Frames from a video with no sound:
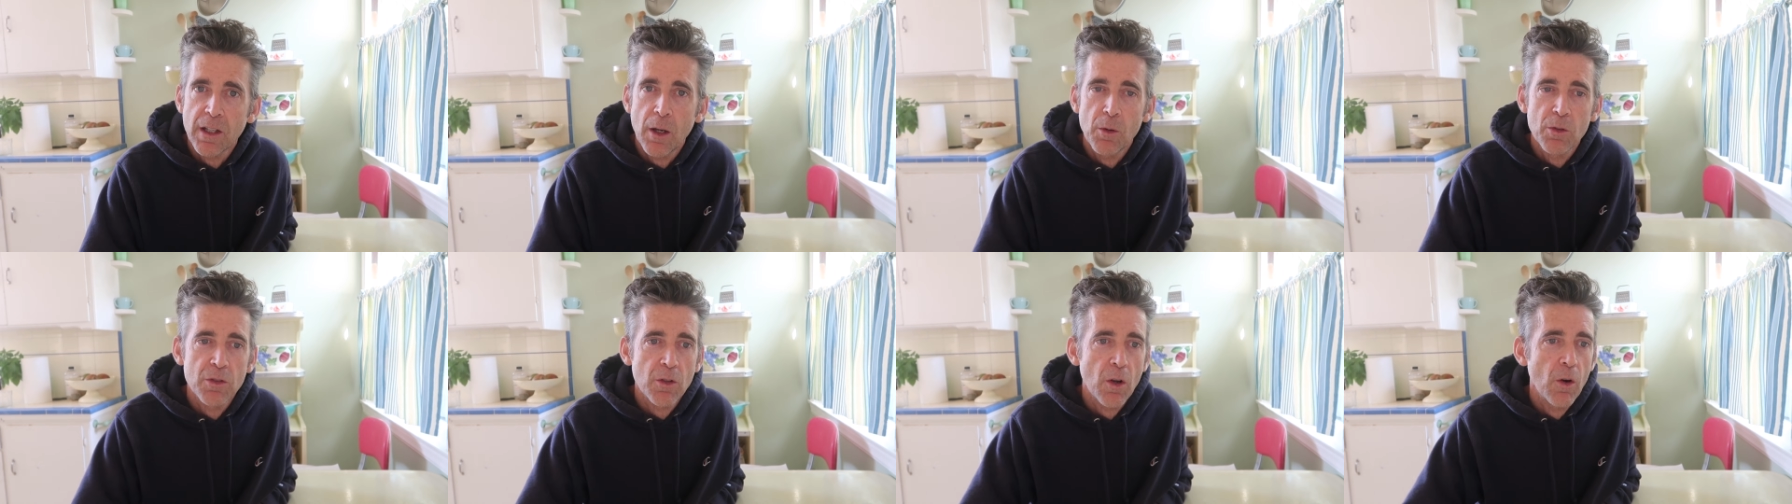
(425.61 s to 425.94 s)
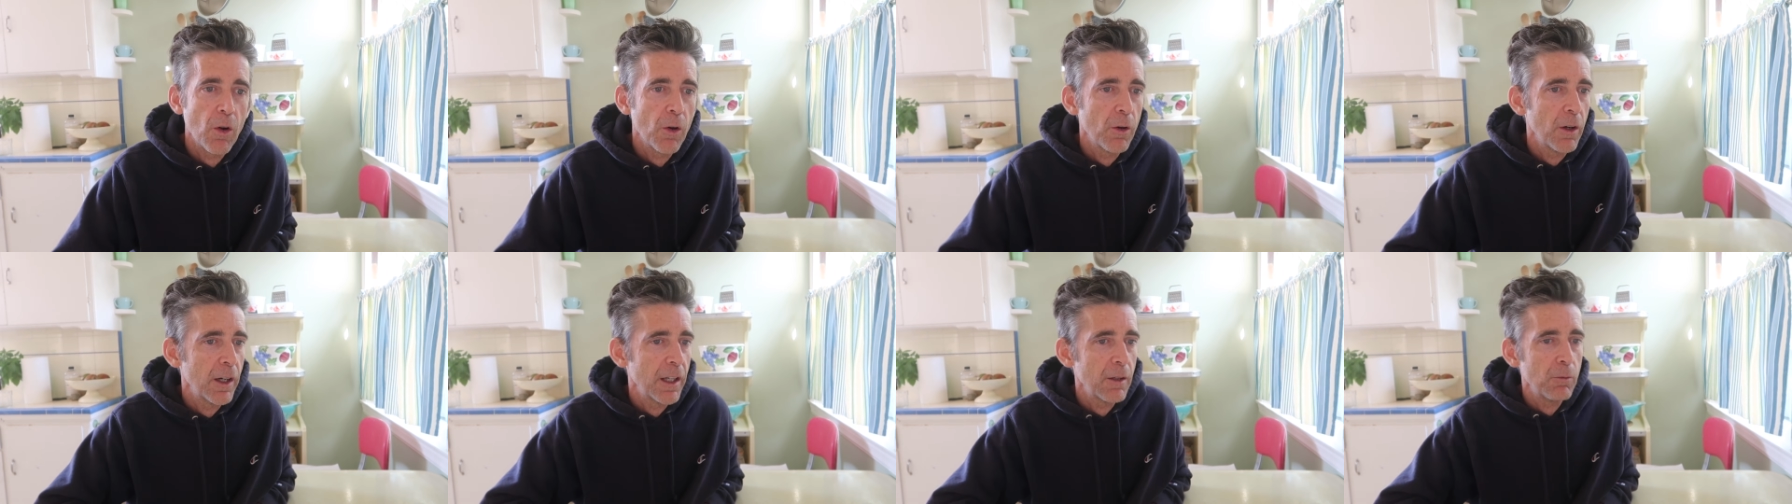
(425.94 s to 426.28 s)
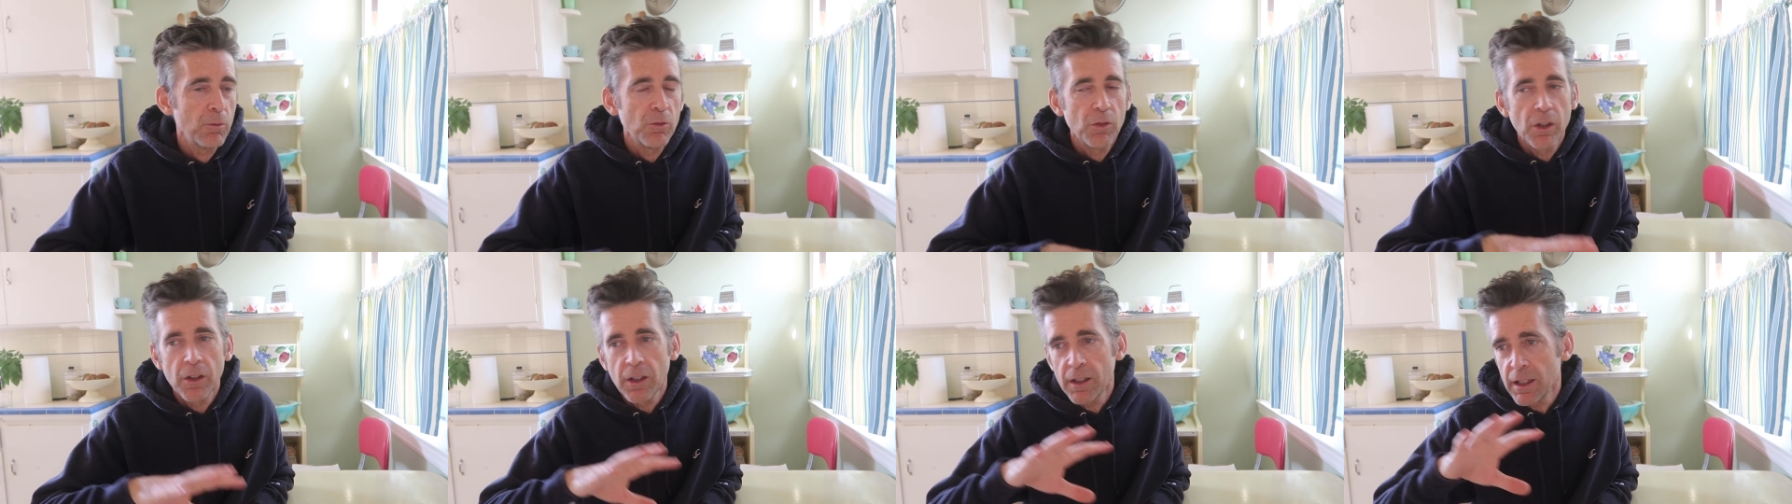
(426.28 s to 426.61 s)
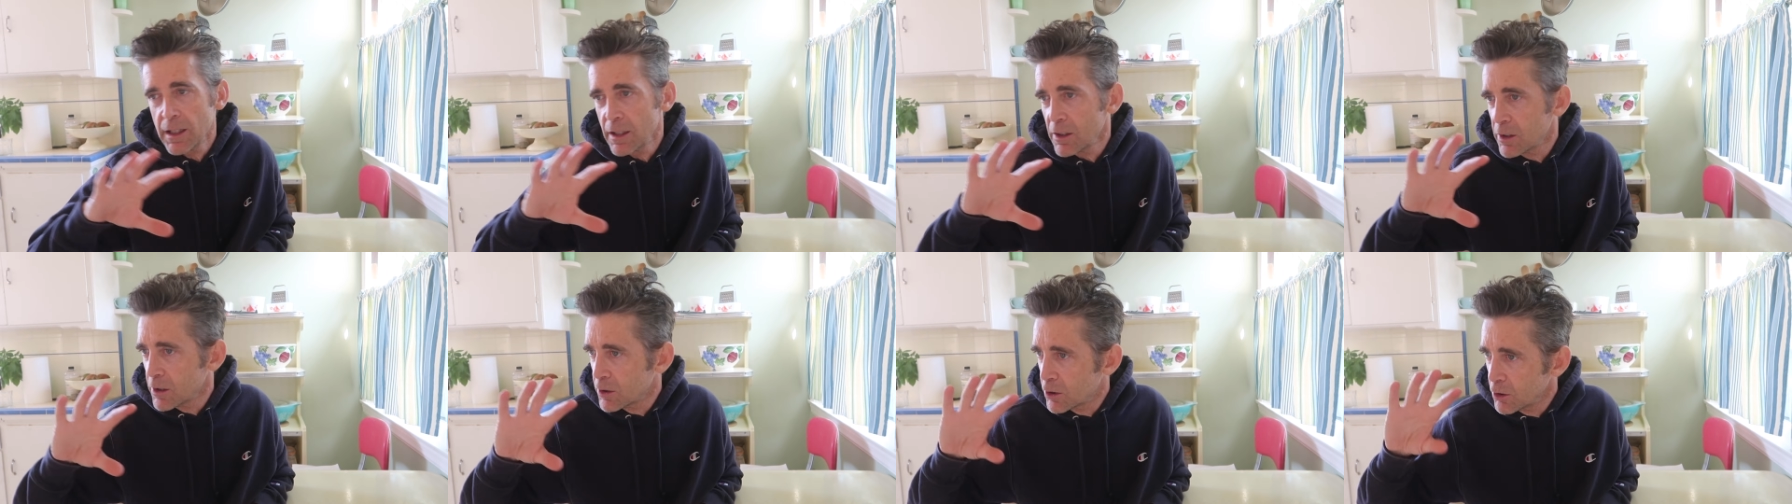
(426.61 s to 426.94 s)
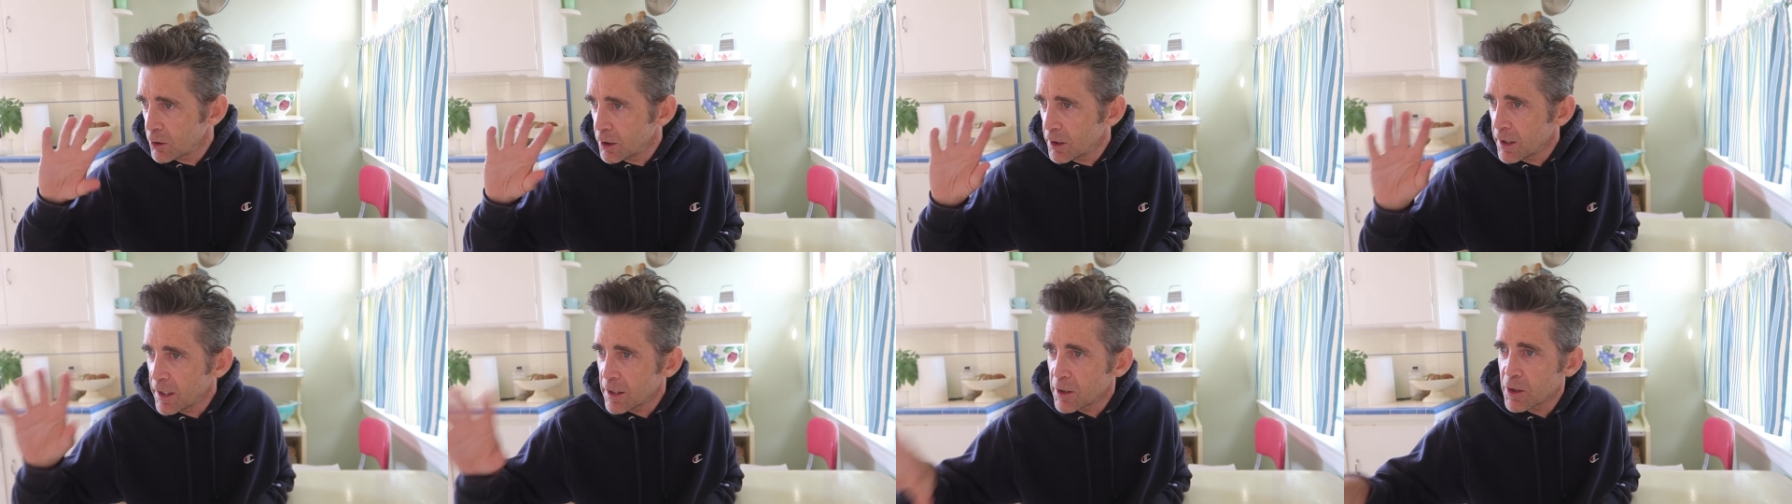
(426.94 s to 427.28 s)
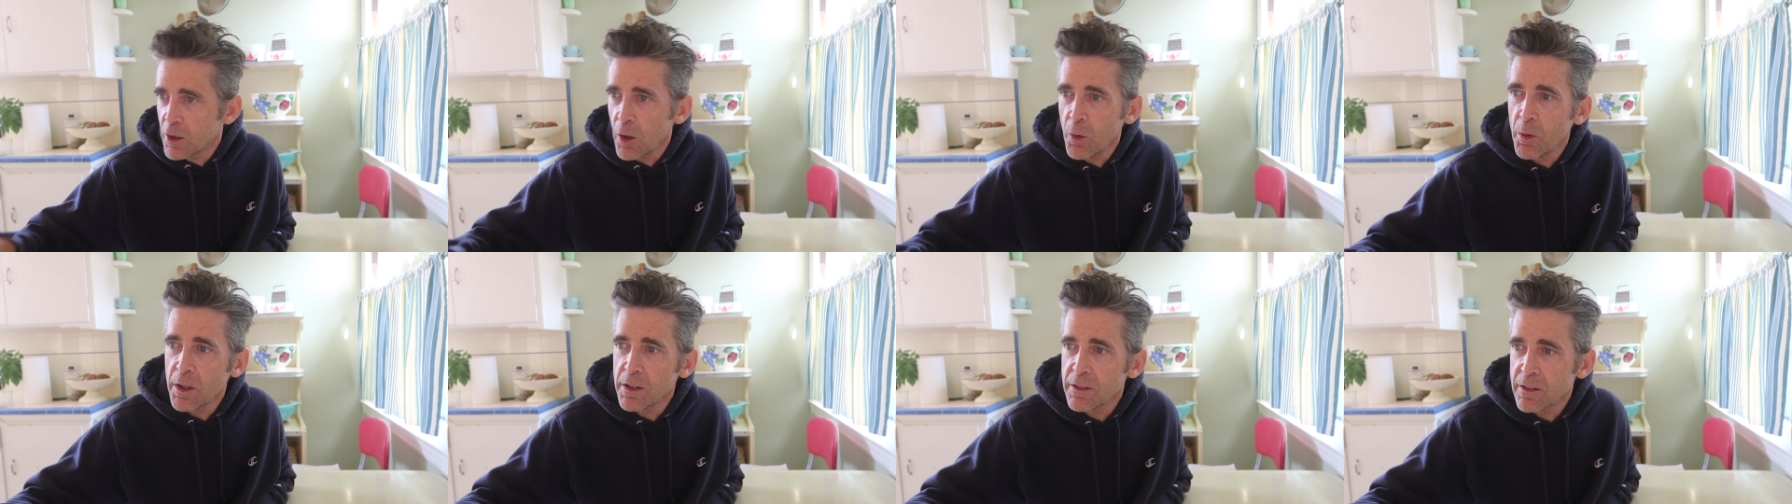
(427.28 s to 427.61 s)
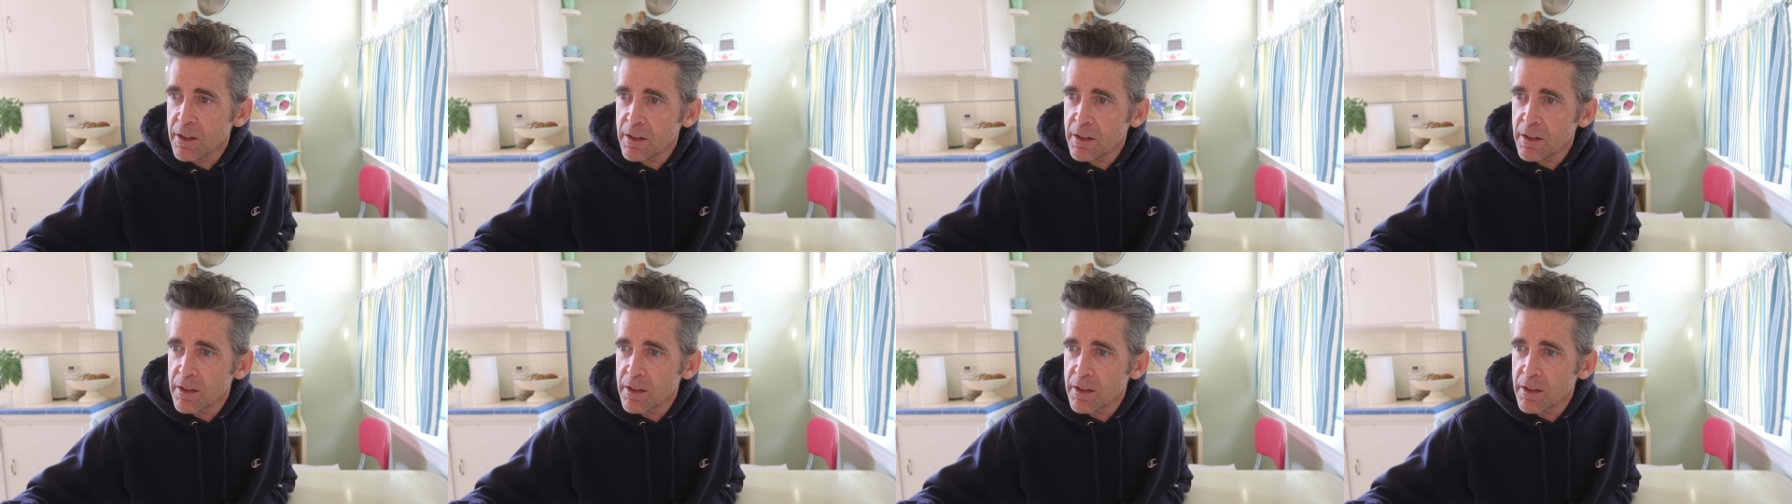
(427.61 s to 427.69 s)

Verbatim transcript: I was already really good at going